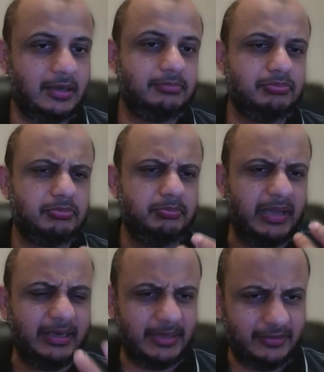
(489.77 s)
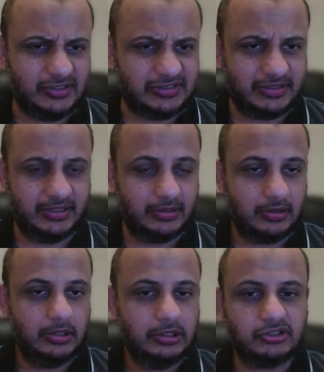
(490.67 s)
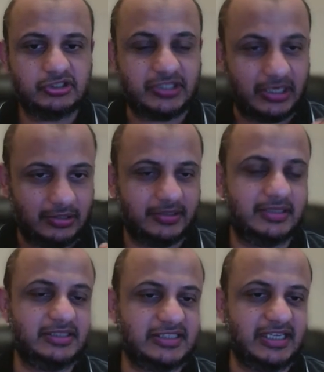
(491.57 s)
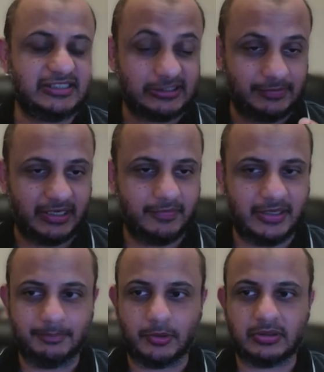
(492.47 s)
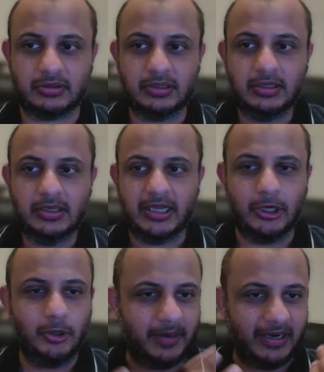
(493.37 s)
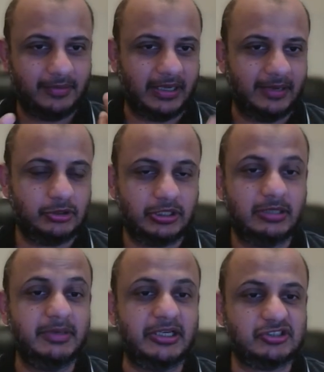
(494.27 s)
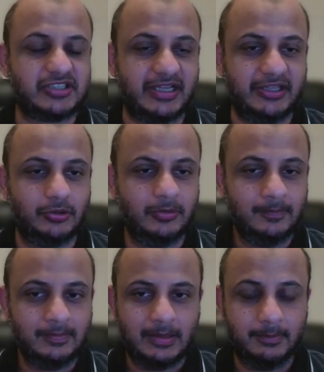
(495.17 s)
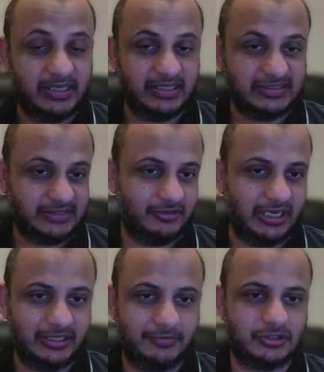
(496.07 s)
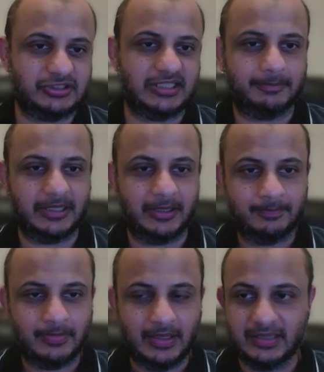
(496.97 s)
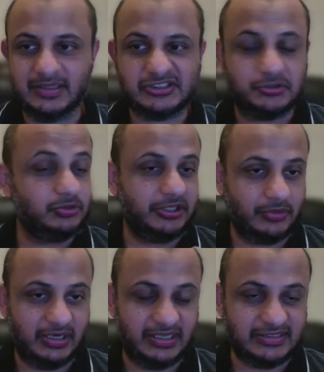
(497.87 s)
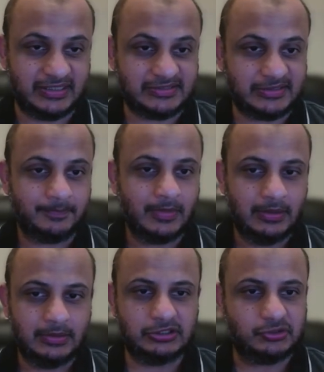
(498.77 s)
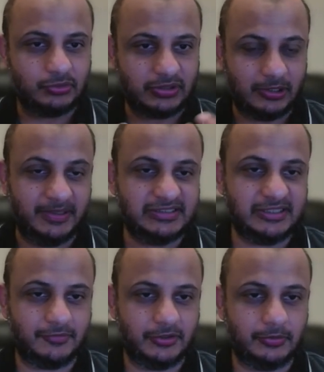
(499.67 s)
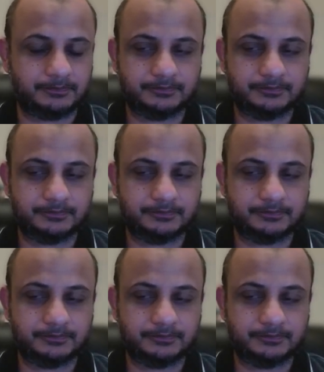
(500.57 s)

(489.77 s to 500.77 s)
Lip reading: Many, many ways are there. So start learning this, guys. It's very, very important. I hope I didn't mean to scare you, but it is a reality which is happening. And the sooner you realize this, the sooner it will be easier for you.